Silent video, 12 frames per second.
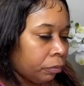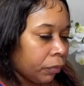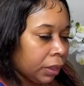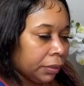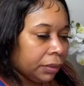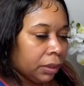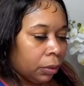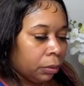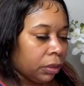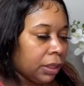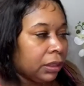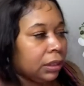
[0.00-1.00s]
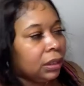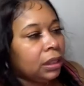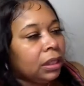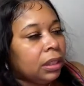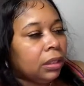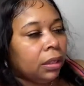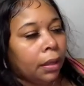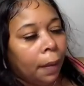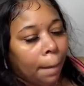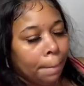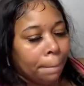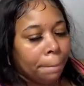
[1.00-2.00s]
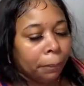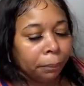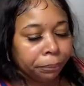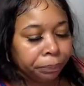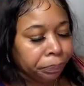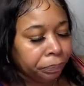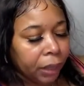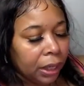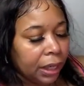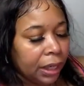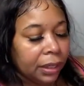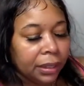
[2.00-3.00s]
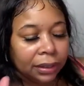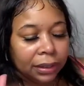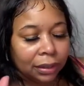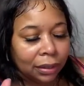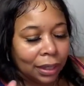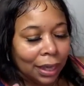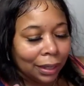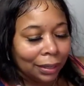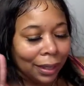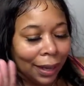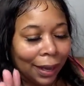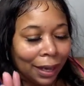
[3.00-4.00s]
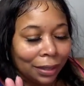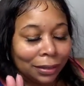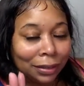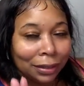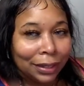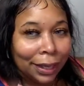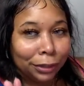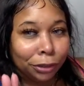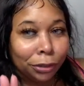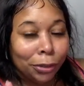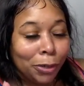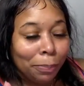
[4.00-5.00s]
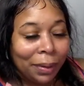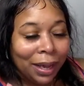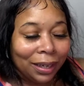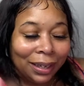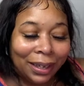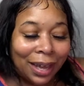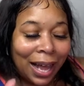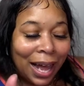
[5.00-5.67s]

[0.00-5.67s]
so this is the again this is i, I got a natasha denona palette